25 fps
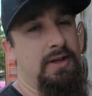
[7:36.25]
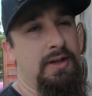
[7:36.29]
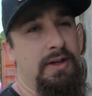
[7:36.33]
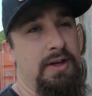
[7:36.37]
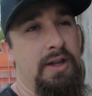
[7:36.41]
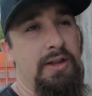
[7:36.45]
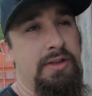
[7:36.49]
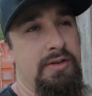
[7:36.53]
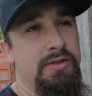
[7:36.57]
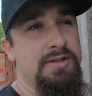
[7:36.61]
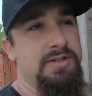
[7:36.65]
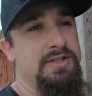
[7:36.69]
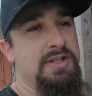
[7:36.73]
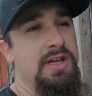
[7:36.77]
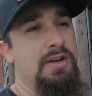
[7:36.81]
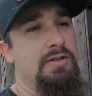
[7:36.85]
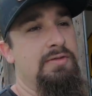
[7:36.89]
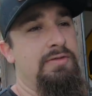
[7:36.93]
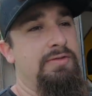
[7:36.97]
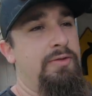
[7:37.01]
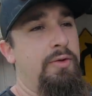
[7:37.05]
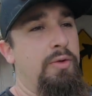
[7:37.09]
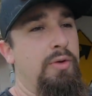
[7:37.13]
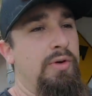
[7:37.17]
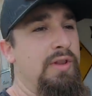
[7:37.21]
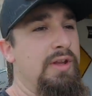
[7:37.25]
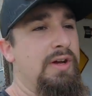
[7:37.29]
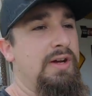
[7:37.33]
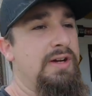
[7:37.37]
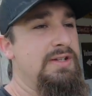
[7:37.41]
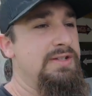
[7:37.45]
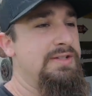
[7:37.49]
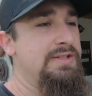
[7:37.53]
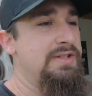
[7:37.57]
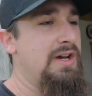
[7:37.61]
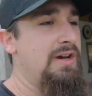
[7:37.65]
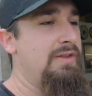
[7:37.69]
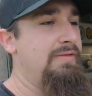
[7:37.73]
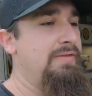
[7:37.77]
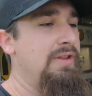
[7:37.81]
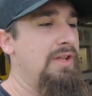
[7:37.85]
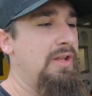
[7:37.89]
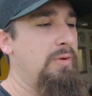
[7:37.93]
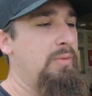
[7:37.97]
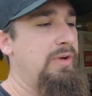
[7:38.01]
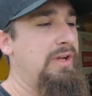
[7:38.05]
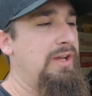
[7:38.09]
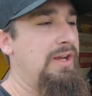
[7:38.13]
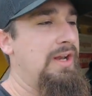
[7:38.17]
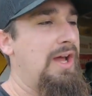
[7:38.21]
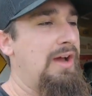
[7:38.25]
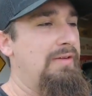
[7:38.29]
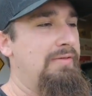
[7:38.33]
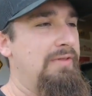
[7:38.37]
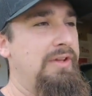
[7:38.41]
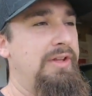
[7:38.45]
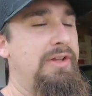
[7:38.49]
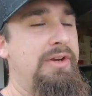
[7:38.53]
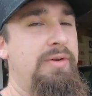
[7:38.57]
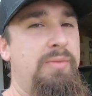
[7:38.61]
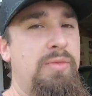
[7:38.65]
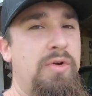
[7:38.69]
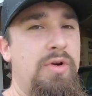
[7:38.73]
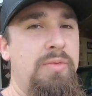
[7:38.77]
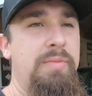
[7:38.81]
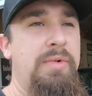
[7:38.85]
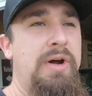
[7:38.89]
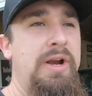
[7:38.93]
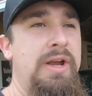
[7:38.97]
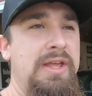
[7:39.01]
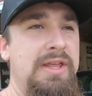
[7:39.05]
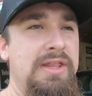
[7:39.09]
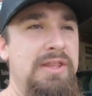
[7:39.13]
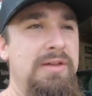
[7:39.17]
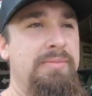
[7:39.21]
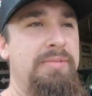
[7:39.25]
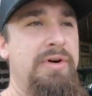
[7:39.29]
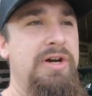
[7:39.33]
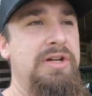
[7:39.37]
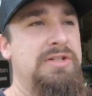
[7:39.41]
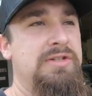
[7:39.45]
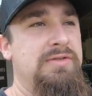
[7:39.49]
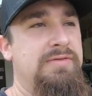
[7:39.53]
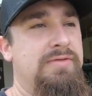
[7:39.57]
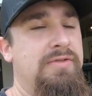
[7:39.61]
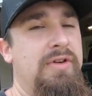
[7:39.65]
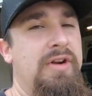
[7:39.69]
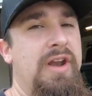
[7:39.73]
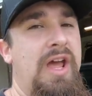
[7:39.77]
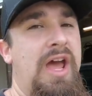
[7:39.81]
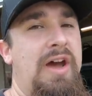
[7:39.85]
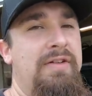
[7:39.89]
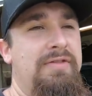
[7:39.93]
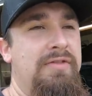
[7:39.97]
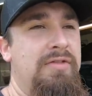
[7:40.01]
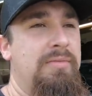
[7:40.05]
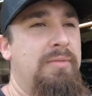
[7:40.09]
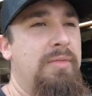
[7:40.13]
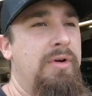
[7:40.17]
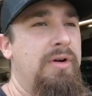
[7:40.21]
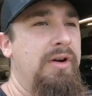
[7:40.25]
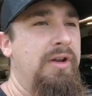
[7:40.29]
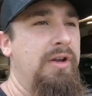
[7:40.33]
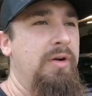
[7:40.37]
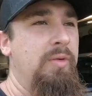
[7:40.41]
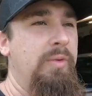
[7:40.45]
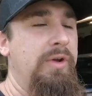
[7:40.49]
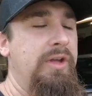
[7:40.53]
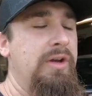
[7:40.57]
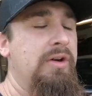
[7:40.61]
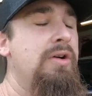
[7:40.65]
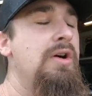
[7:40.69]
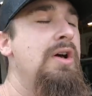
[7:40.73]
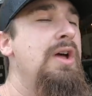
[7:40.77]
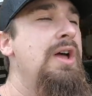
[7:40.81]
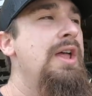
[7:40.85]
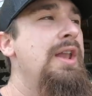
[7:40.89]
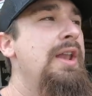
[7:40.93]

another set of four lug stuff and then we can have a little more money in the budget for an aftermarket wheel.